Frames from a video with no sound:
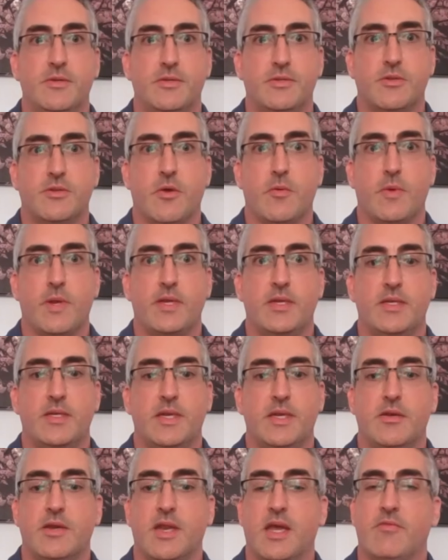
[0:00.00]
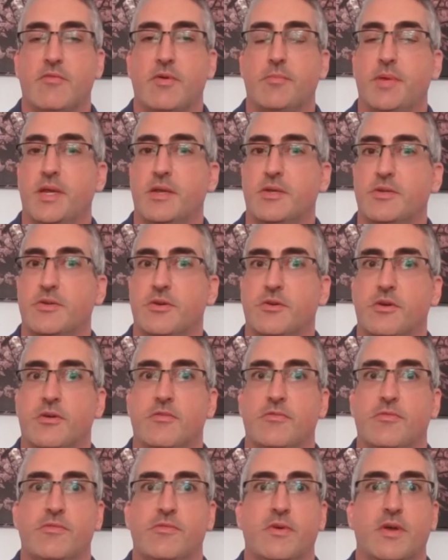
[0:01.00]
So we didn't have a picture
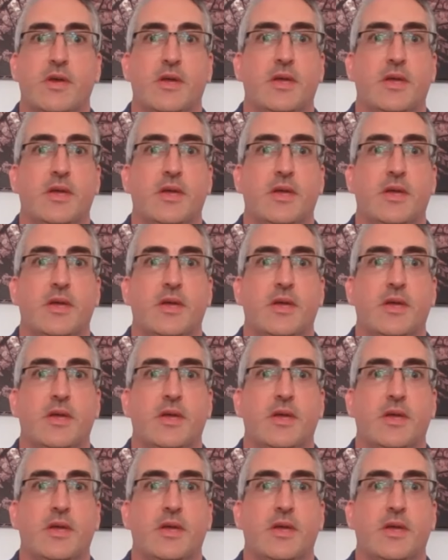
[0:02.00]
of